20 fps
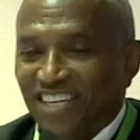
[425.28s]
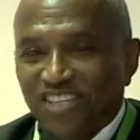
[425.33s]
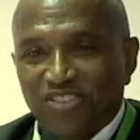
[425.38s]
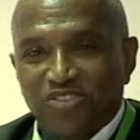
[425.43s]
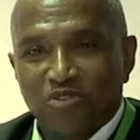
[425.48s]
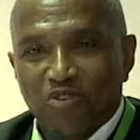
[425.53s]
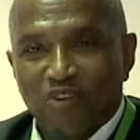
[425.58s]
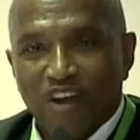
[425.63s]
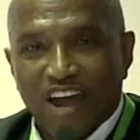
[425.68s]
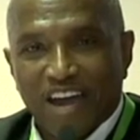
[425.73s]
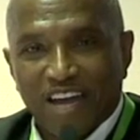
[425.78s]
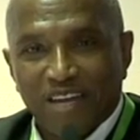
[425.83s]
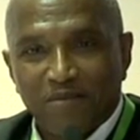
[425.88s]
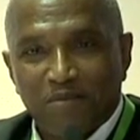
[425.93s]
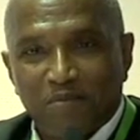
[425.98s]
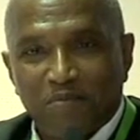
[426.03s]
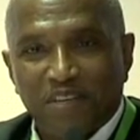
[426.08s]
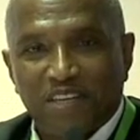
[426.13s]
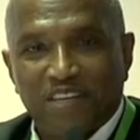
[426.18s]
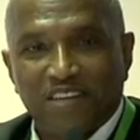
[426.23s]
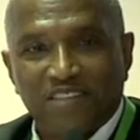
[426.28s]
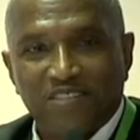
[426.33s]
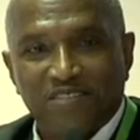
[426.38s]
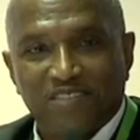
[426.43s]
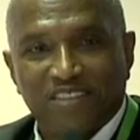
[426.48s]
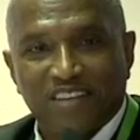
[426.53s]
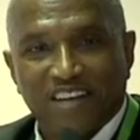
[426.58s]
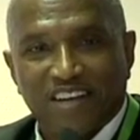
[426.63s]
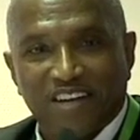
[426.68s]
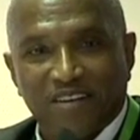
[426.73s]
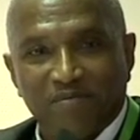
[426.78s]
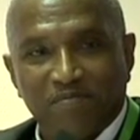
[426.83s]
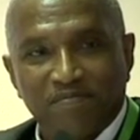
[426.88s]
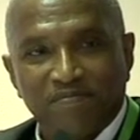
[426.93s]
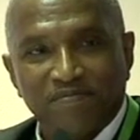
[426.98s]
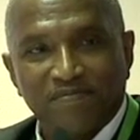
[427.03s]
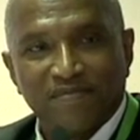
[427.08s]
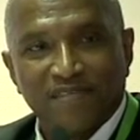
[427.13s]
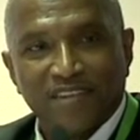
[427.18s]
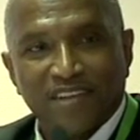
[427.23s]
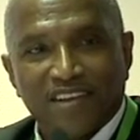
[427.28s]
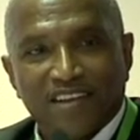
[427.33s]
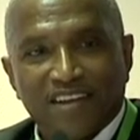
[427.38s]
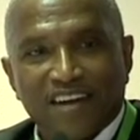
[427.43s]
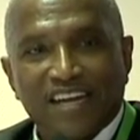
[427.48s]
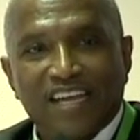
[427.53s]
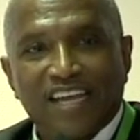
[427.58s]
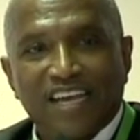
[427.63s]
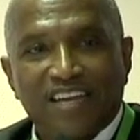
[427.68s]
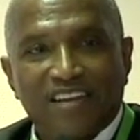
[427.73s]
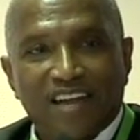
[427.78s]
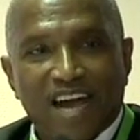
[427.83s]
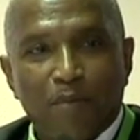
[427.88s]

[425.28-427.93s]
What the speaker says: described, because again,